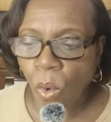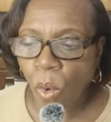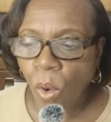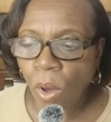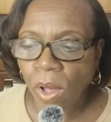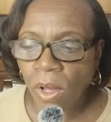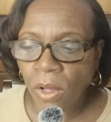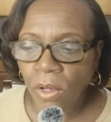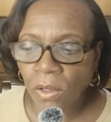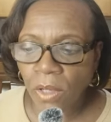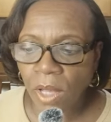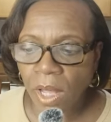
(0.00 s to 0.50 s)

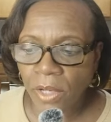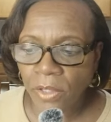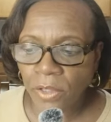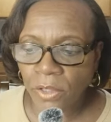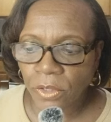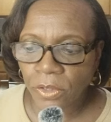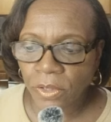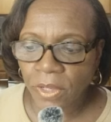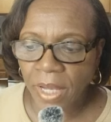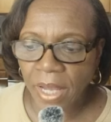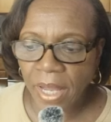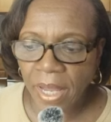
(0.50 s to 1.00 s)
oil on
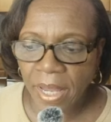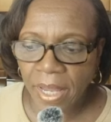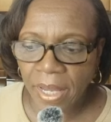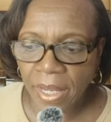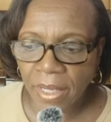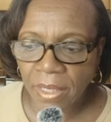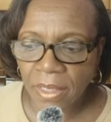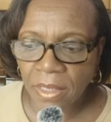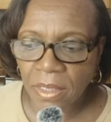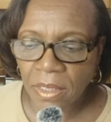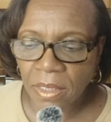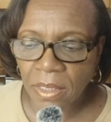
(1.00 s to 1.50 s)
your
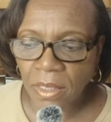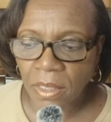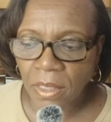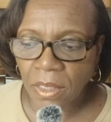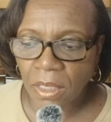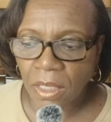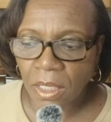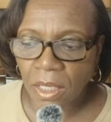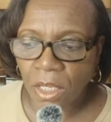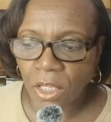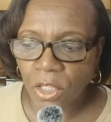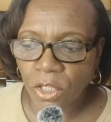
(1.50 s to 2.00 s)
hands,
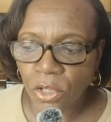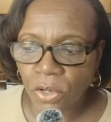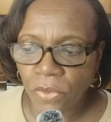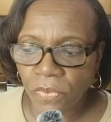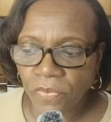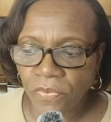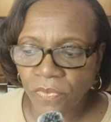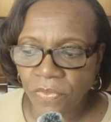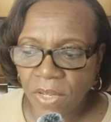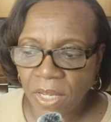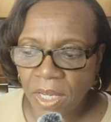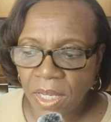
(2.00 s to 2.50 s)
your
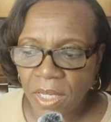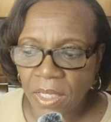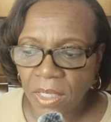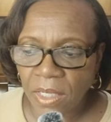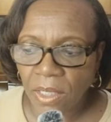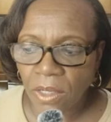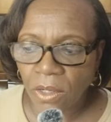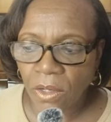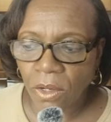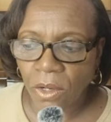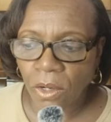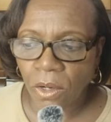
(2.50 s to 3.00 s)
feet,
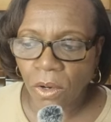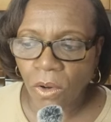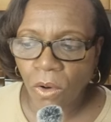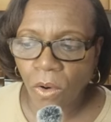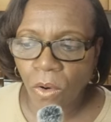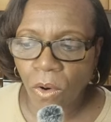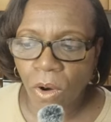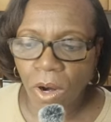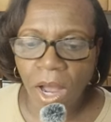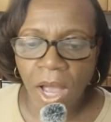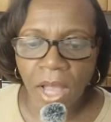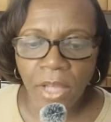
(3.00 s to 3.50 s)

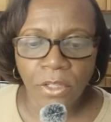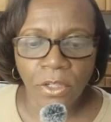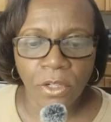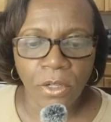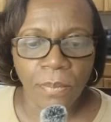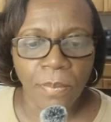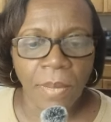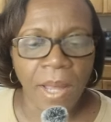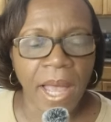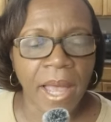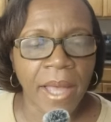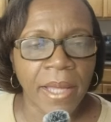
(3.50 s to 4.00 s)
or on your
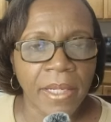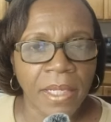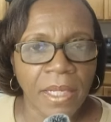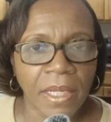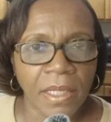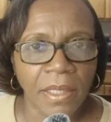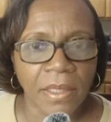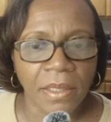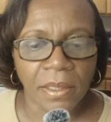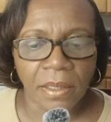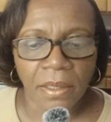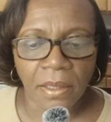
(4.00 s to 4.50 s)

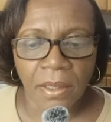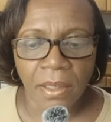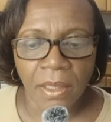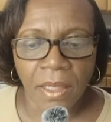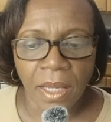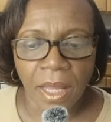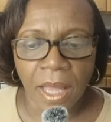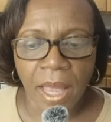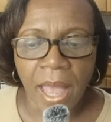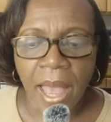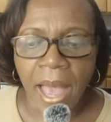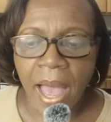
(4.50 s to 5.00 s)
body?
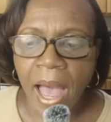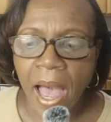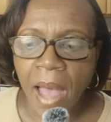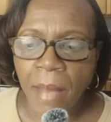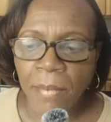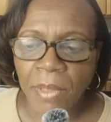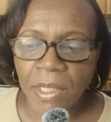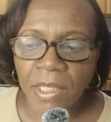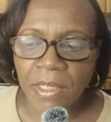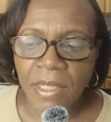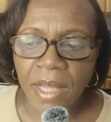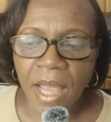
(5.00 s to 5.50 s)
How
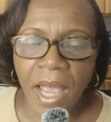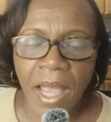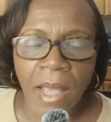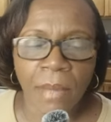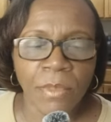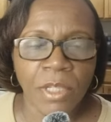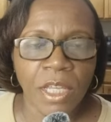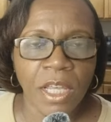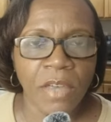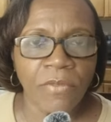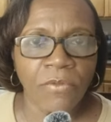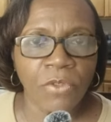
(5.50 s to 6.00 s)
many
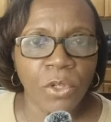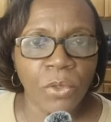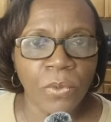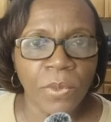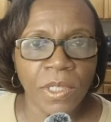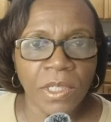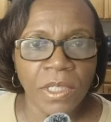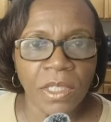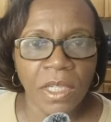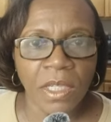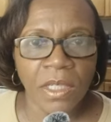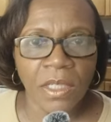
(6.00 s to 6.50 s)
times have you
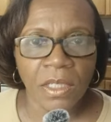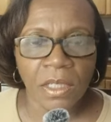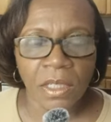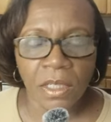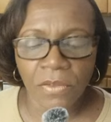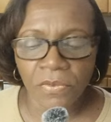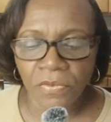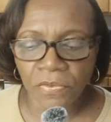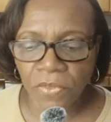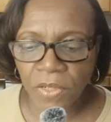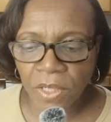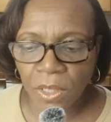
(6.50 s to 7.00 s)
attended
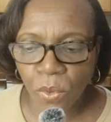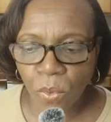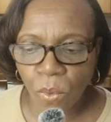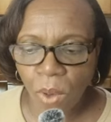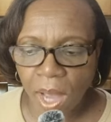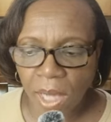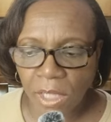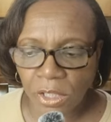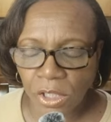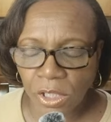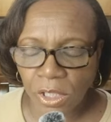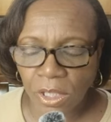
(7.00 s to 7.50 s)
a foot
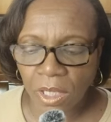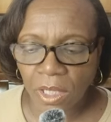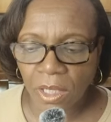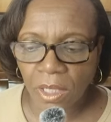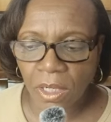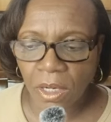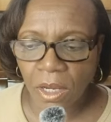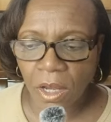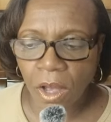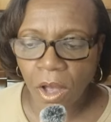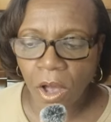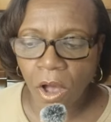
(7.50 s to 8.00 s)
washing
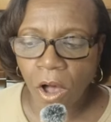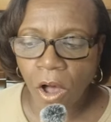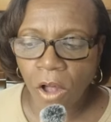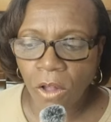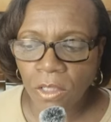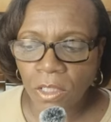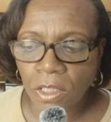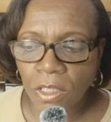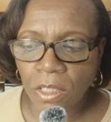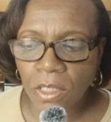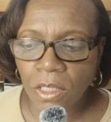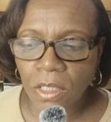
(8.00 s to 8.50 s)

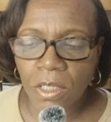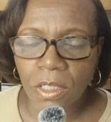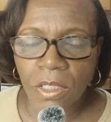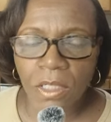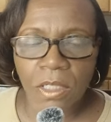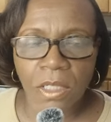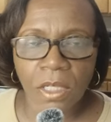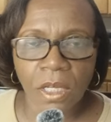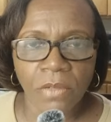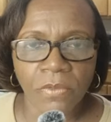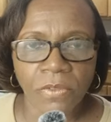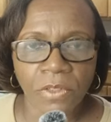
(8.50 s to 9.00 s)
only to
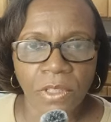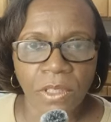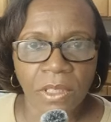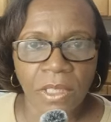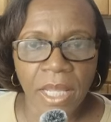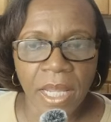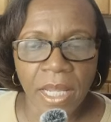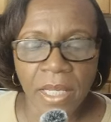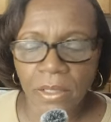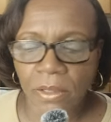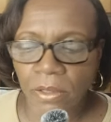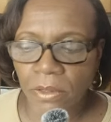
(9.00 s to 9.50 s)
discover
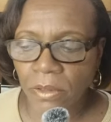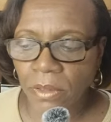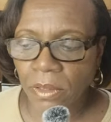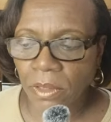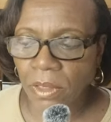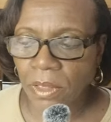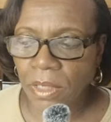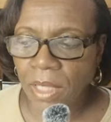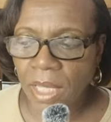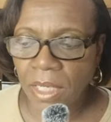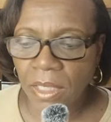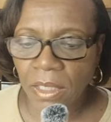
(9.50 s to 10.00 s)
later
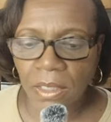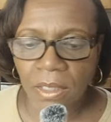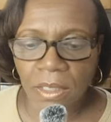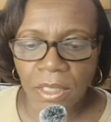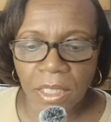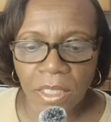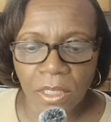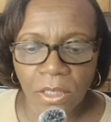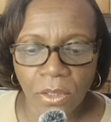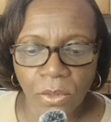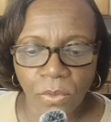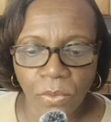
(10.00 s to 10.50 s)
that a
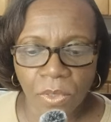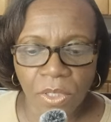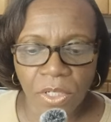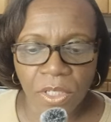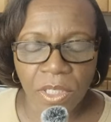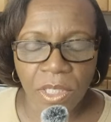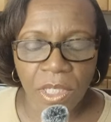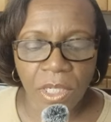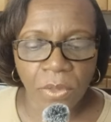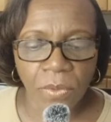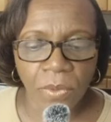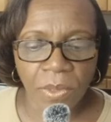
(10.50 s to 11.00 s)
leader was
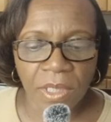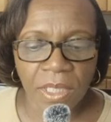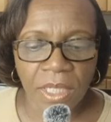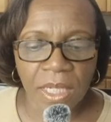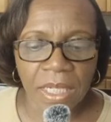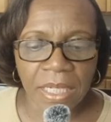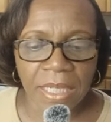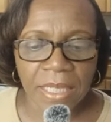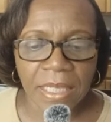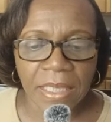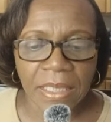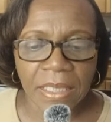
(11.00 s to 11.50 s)

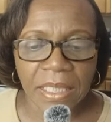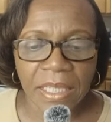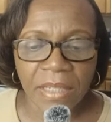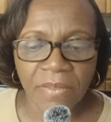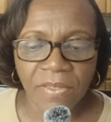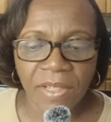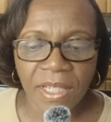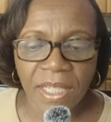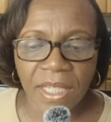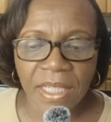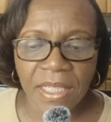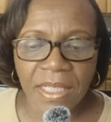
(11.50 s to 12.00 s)
secretly
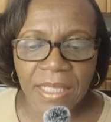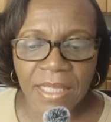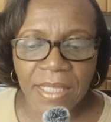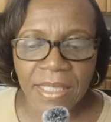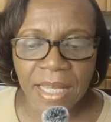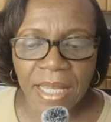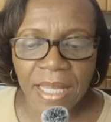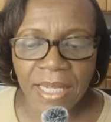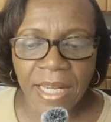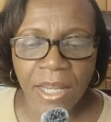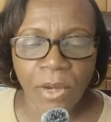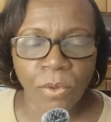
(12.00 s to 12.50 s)
living in
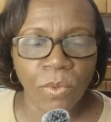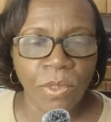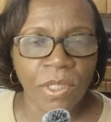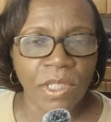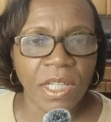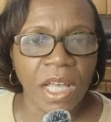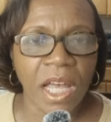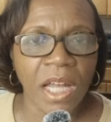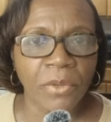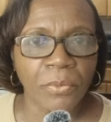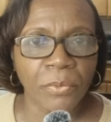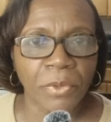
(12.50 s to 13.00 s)
sin and
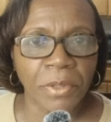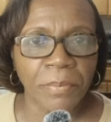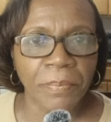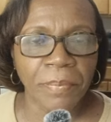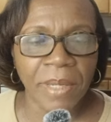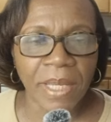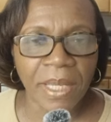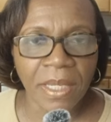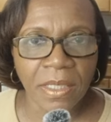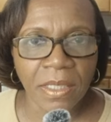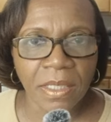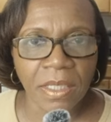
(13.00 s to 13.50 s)
was
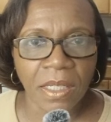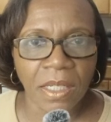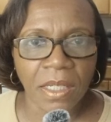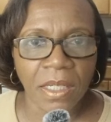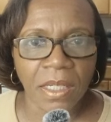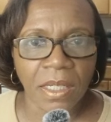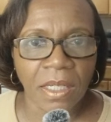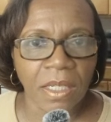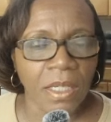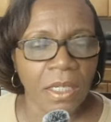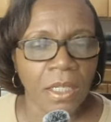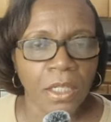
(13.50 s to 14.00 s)
unrepentant?
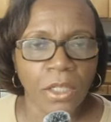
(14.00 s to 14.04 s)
